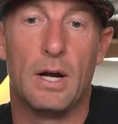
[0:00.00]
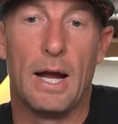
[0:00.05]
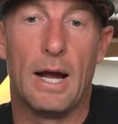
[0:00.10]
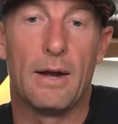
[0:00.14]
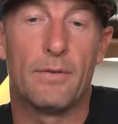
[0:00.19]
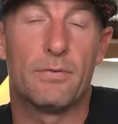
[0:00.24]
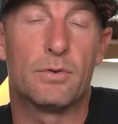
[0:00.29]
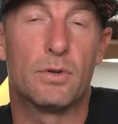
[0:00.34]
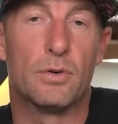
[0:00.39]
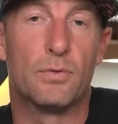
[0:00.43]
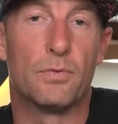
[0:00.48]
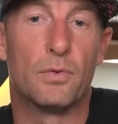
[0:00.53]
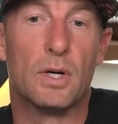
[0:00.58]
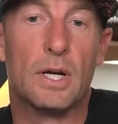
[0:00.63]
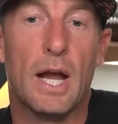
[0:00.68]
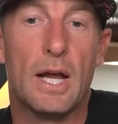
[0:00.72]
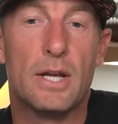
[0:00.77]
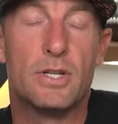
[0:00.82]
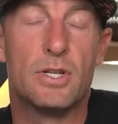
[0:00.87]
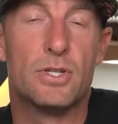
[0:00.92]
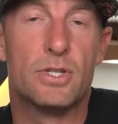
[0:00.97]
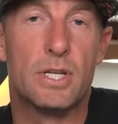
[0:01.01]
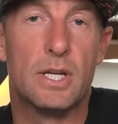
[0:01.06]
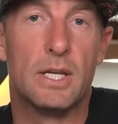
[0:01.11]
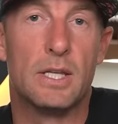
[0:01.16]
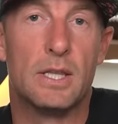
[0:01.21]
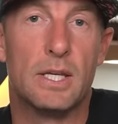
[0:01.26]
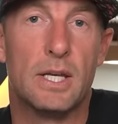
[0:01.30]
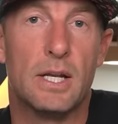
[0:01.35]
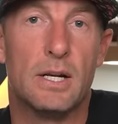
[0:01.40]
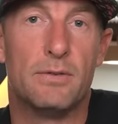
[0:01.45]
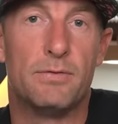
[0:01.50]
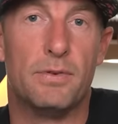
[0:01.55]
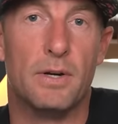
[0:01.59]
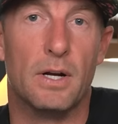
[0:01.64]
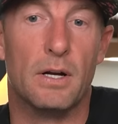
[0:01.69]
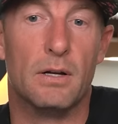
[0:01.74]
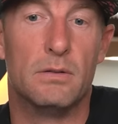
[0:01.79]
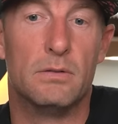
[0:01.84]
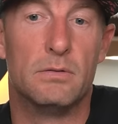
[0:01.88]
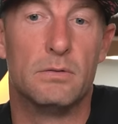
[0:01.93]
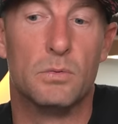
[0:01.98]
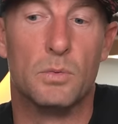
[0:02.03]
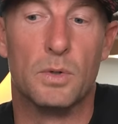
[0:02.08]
after free agency in the NFL,